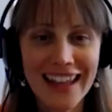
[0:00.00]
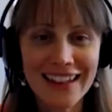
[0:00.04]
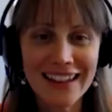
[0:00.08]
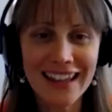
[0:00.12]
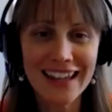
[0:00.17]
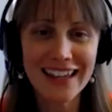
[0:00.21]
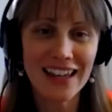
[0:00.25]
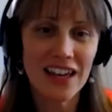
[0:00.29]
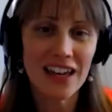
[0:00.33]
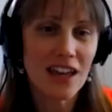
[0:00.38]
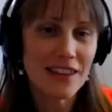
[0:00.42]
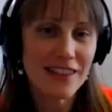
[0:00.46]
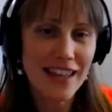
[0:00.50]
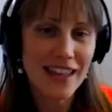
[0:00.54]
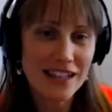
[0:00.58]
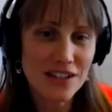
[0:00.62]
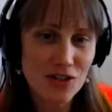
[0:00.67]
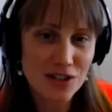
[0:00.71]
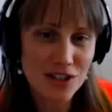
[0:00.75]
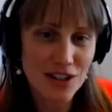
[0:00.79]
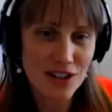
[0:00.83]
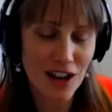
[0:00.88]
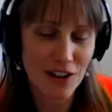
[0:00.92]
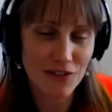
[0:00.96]
And like,
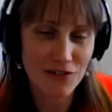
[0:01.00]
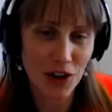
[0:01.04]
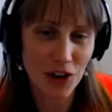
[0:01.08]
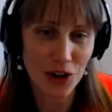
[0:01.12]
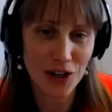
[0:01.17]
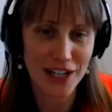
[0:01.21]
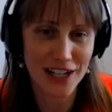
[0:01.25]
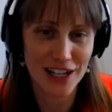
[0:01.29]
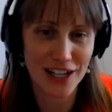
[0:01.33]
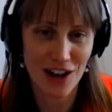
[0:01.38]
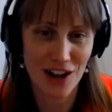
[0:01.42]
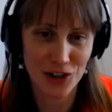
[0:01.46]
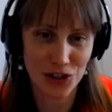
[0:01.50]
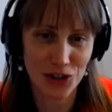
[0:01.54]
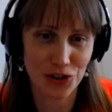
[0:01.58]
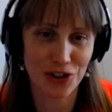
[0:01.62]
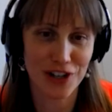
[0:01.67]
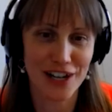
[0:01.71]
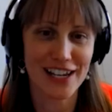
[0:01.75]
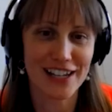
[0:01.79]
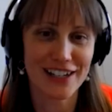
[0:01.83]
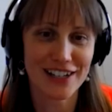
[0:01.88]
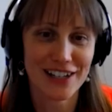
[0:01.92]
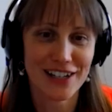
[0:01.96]
that's just like a very
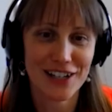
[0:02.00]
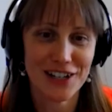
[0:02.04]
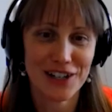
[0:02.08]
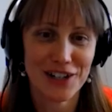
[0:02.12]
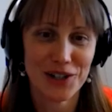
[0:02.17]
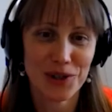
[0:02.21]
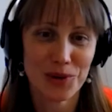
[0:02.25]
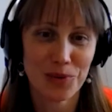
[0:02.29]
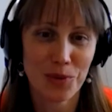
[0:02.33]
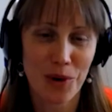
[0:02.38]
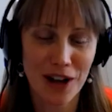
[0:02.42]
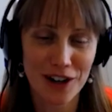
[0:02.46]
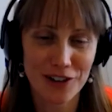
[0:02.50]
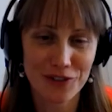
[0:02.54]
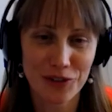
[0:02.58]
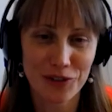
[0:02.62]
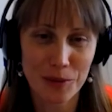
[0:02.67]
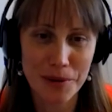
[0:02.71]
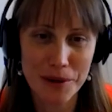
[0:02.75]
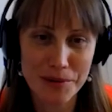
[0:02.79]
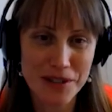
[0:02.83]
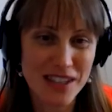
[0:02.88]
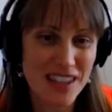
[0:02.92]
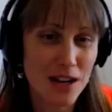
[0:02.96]
concrete one
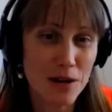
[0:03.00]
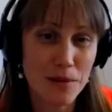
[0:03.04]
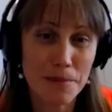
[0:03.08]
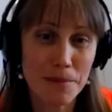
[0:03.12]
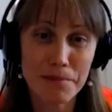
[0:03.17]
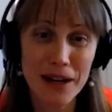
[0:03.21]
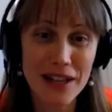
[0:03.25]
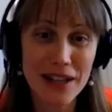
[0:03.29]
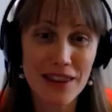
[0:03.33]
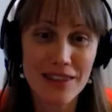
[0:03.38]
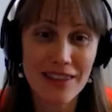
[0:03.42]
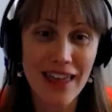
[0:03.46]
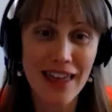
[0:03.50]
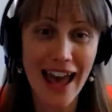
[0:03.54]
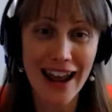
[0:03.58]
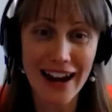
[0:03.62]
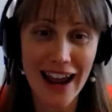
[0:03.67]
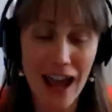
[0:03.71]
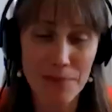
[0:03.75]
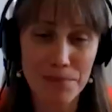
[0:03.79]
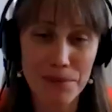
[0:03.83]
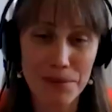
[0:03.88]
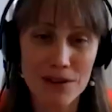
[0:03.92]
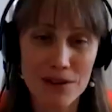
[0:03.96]
for people to think of, but that
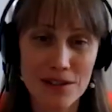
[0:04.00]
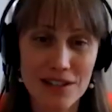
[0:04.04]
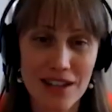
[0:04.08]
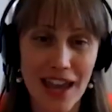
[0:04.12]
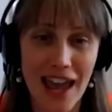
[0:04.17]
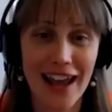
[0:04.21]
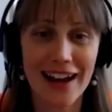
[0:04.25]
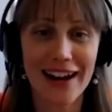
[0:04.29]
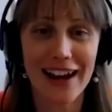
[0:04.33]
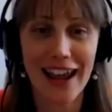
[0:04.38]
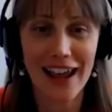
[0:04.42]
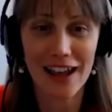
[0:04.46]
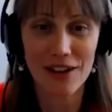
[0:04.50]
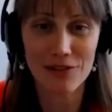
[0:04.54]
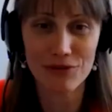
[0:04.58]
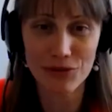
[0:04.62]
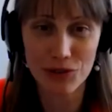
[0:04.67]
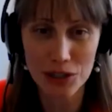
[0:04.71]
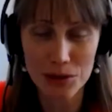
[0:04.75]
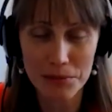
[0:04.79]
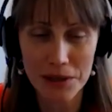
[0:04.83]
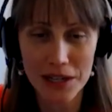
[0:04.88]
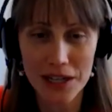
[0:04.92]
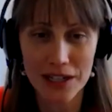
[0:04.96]
happens at
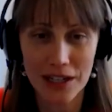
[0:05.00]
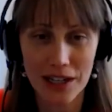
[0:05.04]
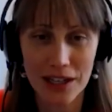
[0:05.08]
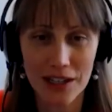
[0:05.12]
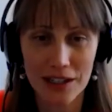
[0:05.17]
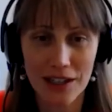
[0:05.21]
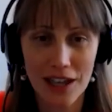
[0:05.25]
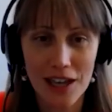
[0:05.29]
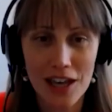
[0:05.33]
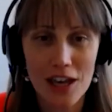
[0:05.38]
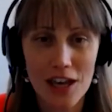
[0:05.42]
every meeting.